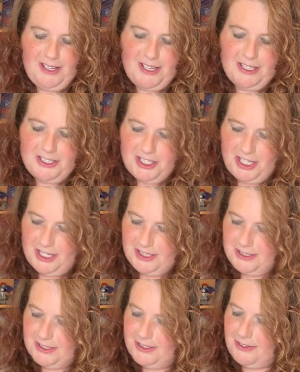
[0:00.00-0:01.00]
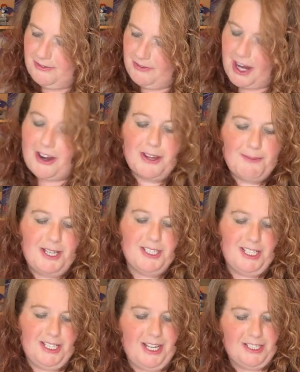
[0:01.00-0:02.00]
And she is very
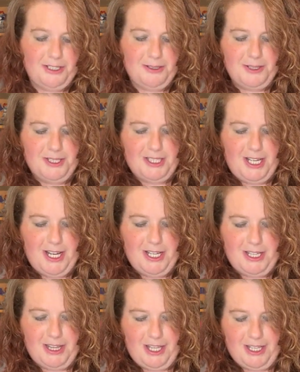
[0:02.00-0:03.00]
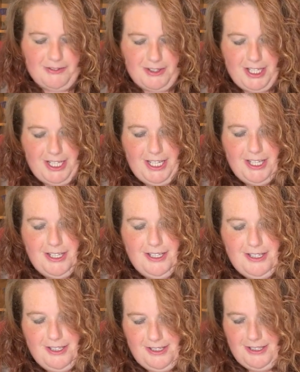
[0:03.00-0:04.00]
much connected to her stand, thankfully.
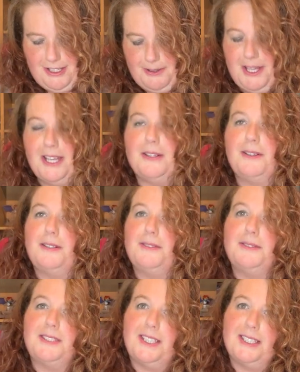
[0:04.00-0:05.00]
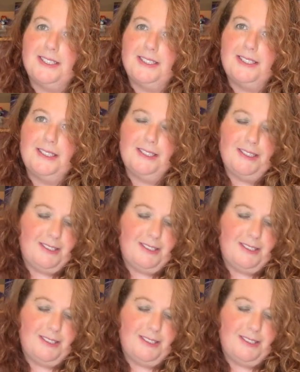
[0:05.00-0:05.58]
That way I don't lose it.